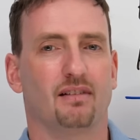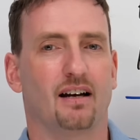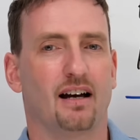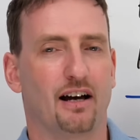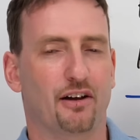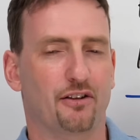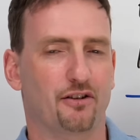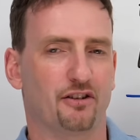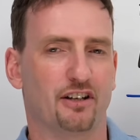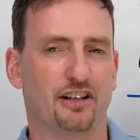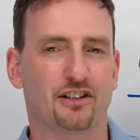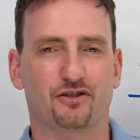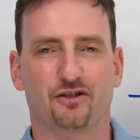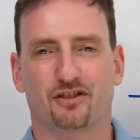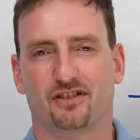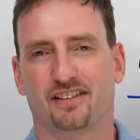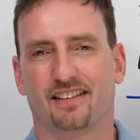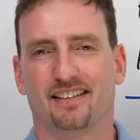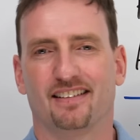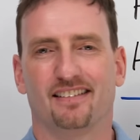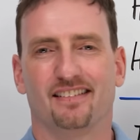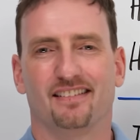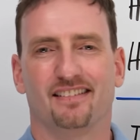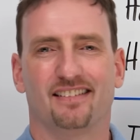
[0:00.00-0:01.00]
other
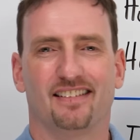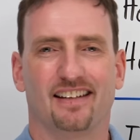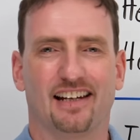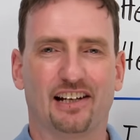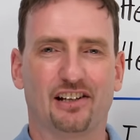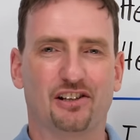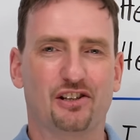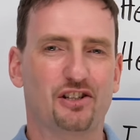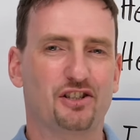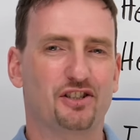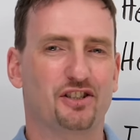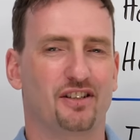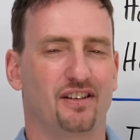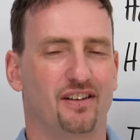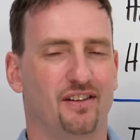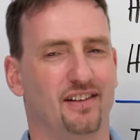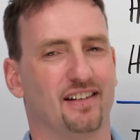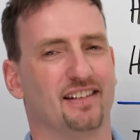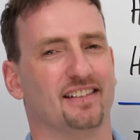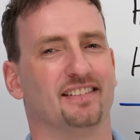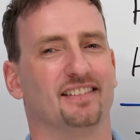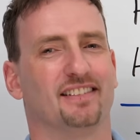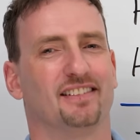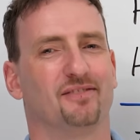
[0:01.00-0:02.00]
interesting English
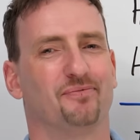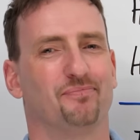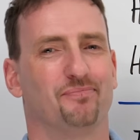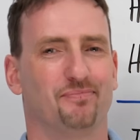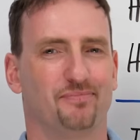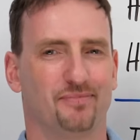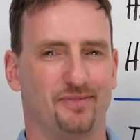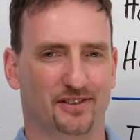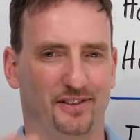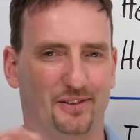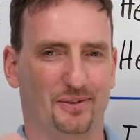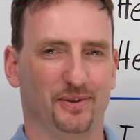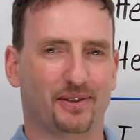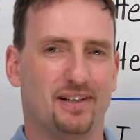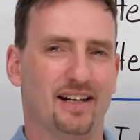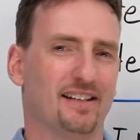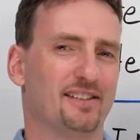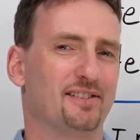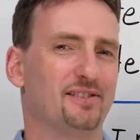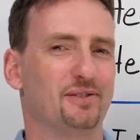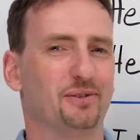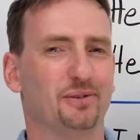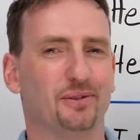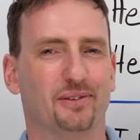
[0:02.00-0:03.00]
things. See you
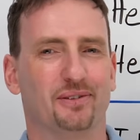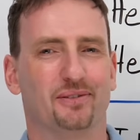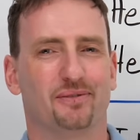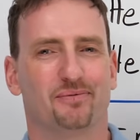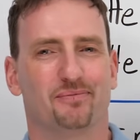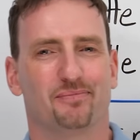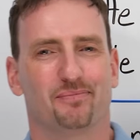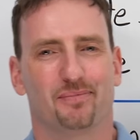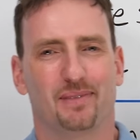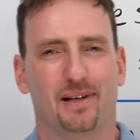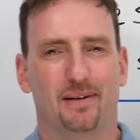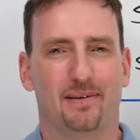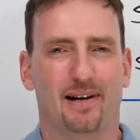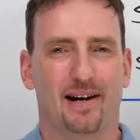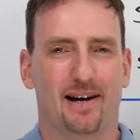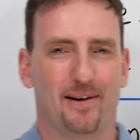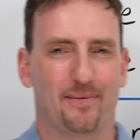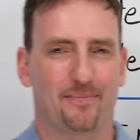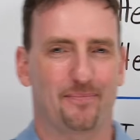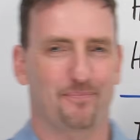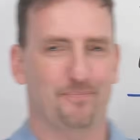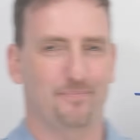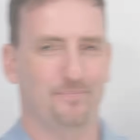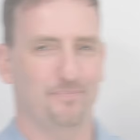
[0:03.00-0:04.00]
again soon. Bye-bye.